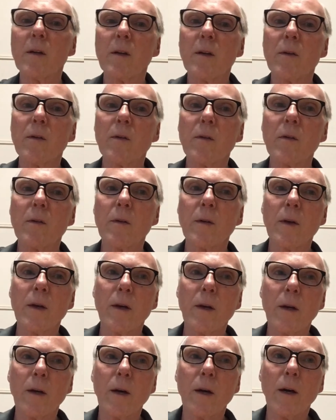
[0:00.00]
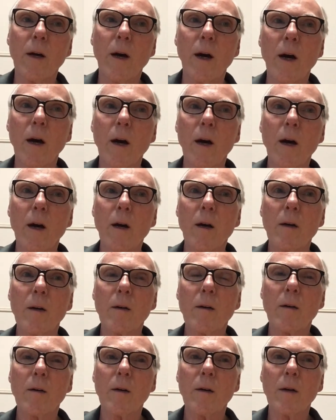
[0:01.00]
has a
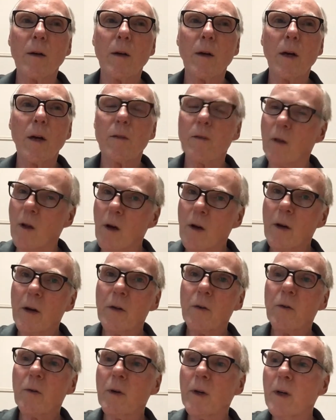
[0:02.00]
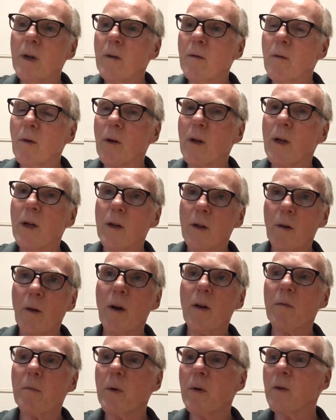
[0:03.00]
long history in the
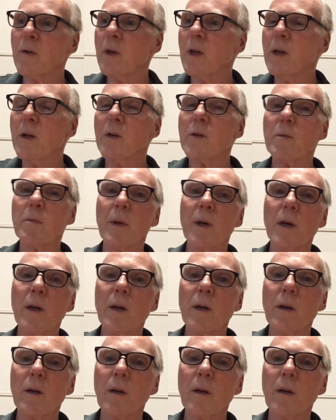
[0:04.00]
craft beer scene in Japan,